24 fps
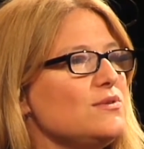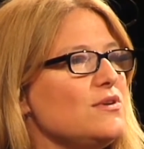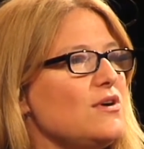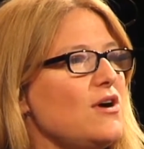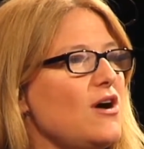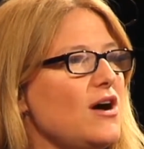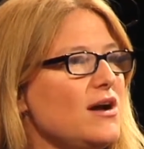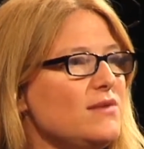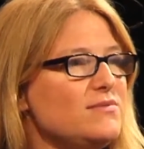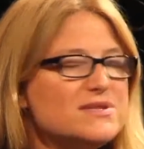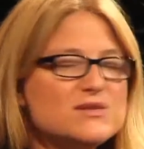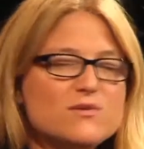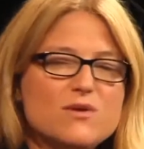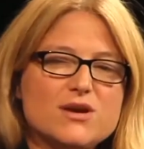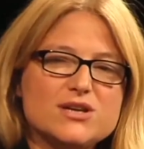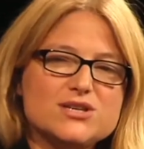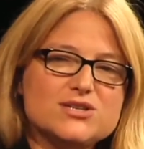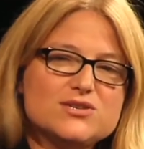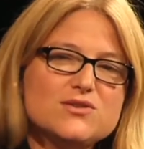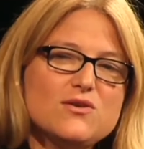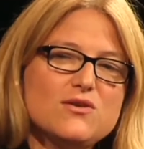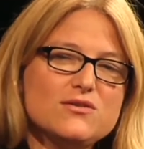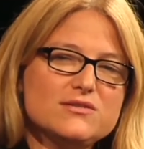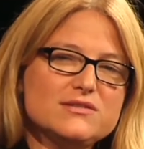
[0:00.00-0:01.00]
I was quite
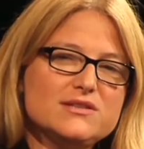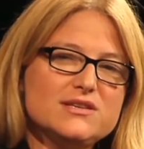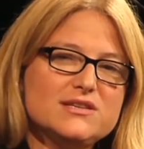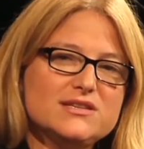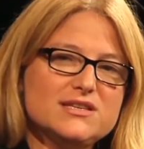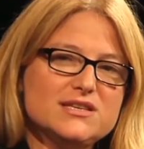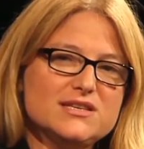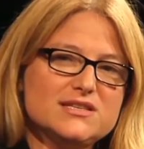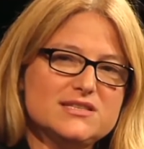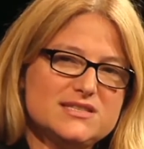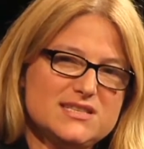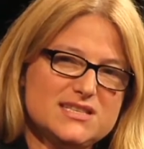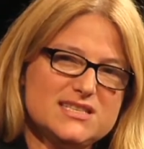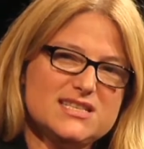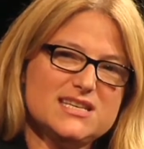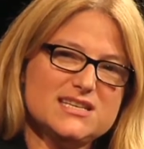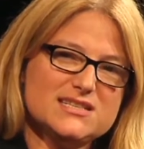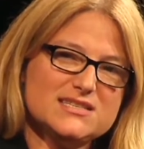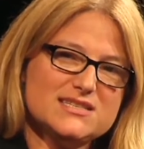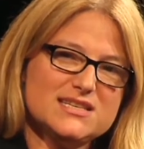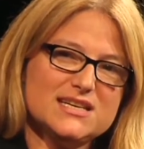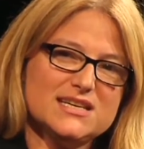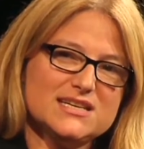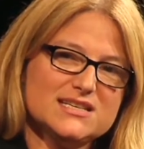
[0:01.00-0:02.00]
shocked that the
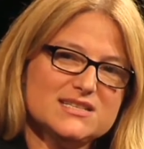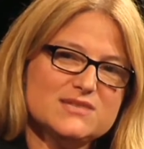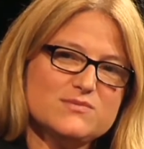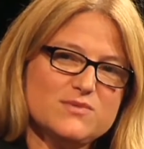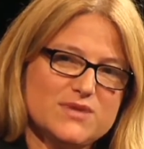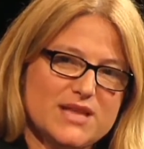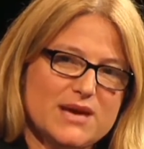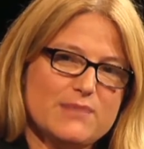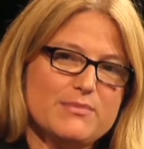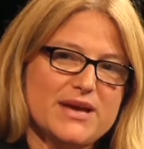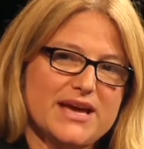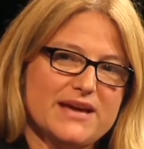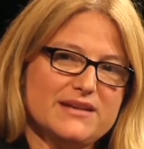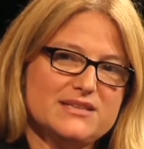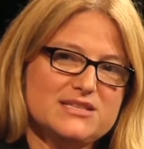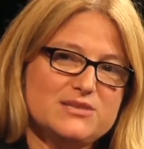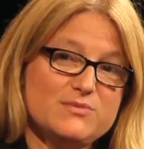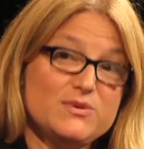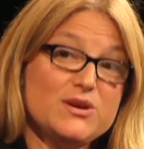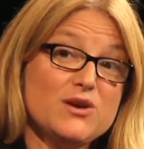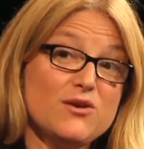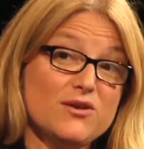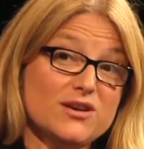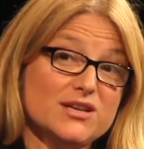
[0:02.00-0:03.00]
statistics were that bad, to
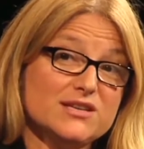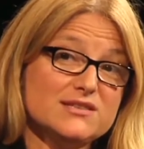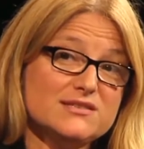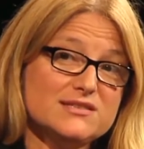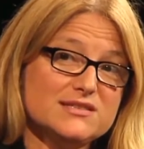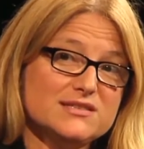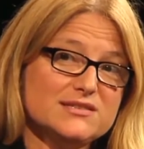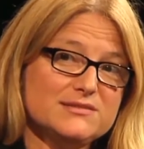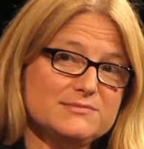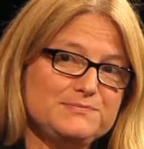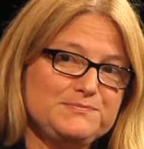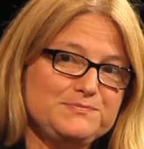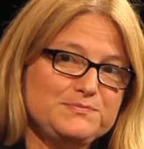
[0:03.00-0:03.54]
be honest.